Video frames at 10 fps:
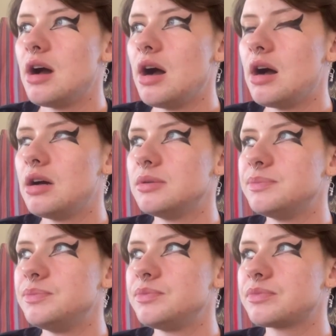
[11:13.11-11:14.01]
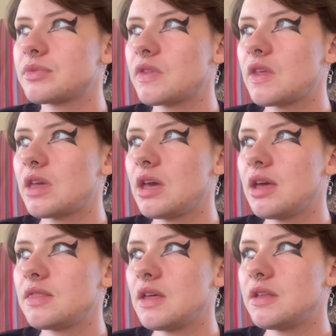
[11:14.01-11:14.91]
Um,
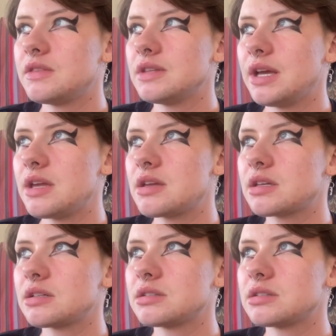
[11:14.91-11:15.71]
and then like